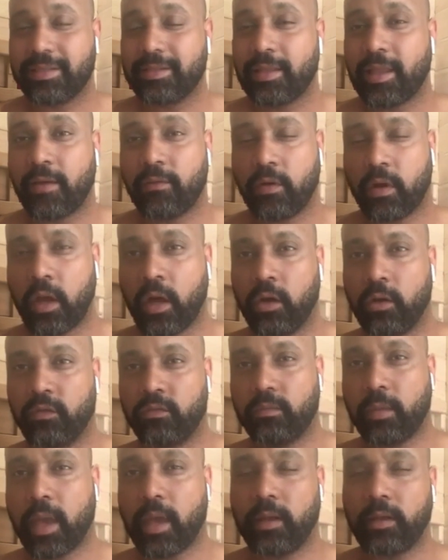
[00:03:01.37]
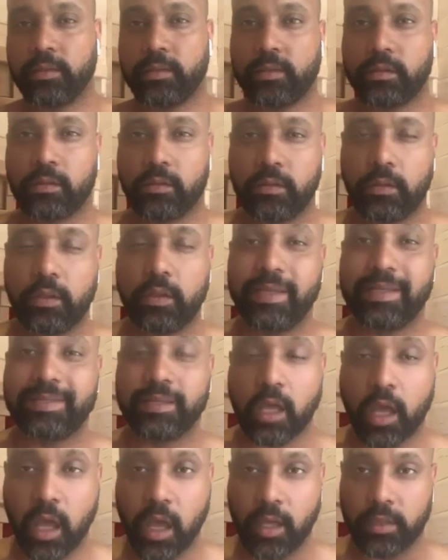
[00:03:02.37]
never out of balance. It is
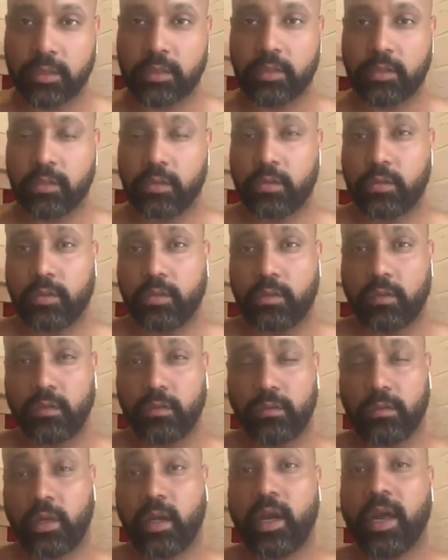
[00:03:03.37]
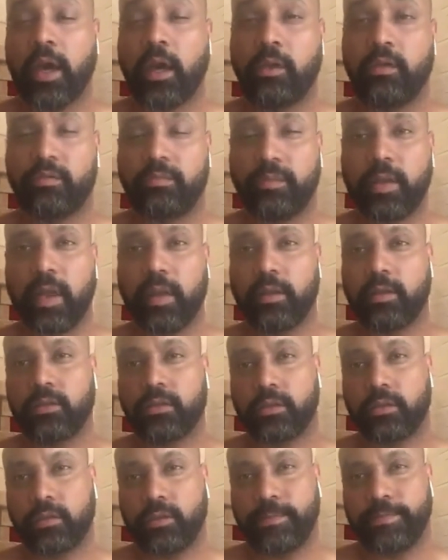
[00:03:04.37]
us that are out of
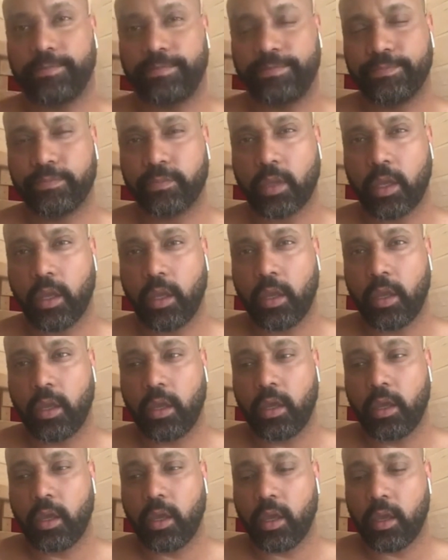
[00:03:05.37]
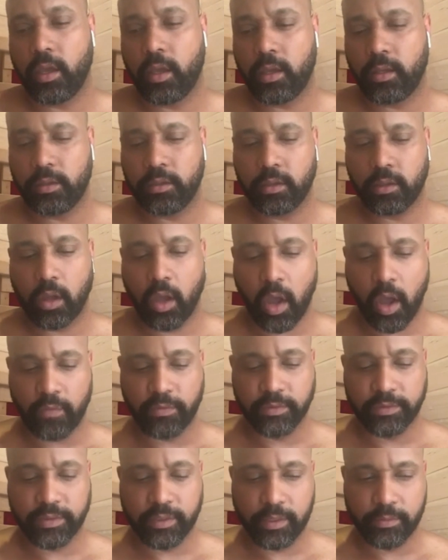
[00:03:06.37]
balance. And
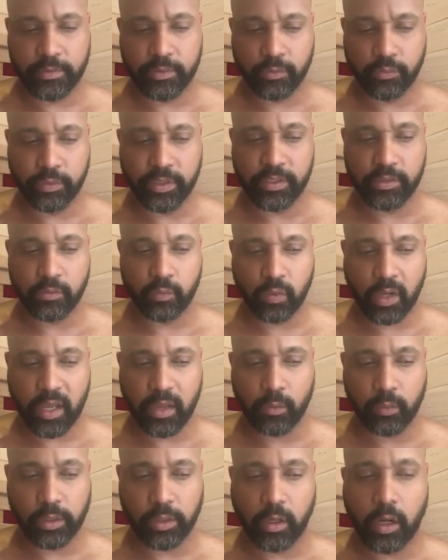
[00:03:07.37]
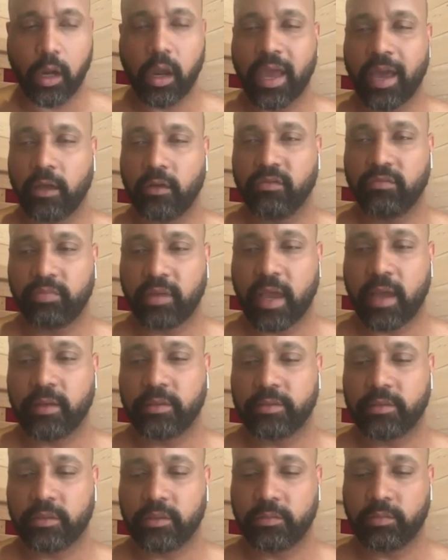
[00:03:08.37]
oftentimes the reason why we are out of
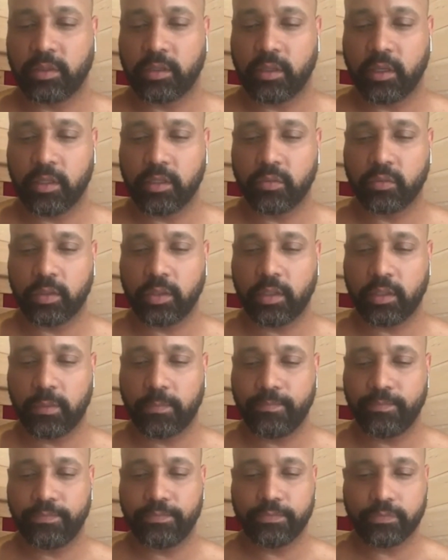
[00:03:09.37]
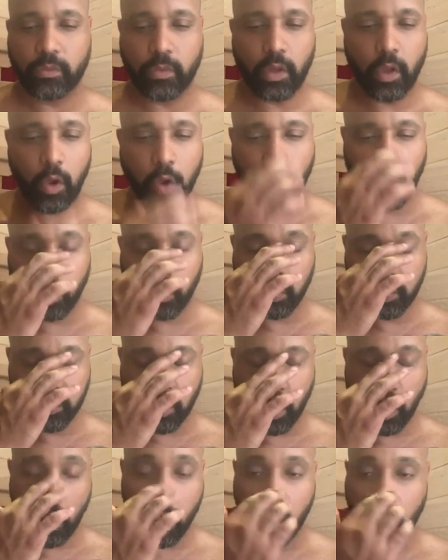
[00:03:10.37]
balance is because we
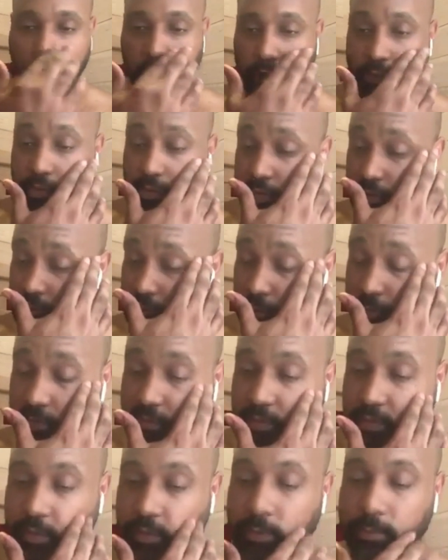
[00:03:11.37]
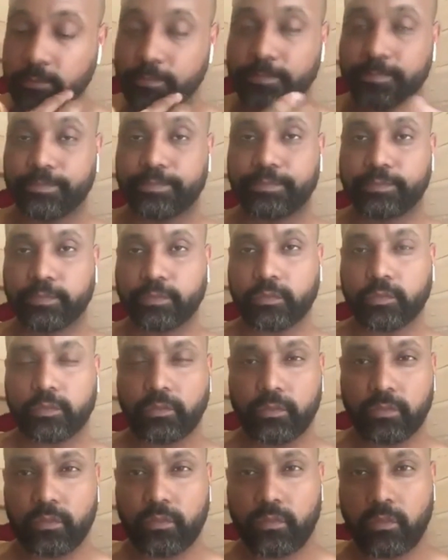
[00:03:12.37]
hold on to something.
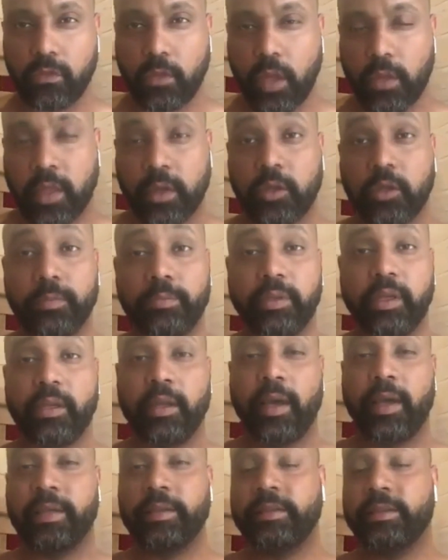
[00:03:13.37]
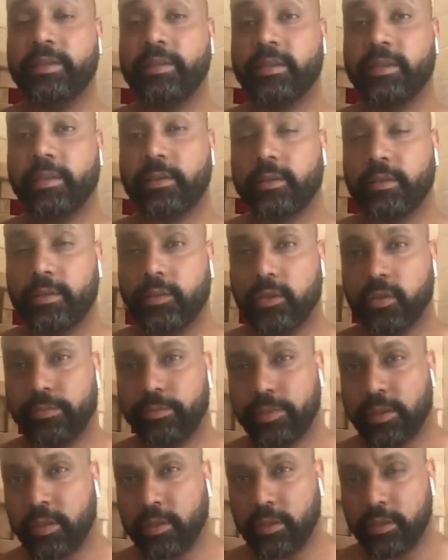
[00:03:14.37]
That could be an idea, it could
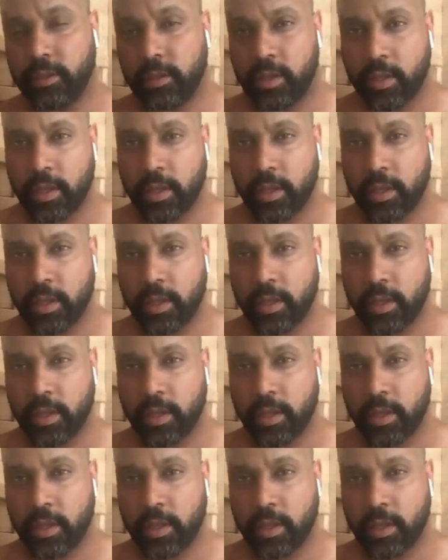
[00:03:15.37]
be a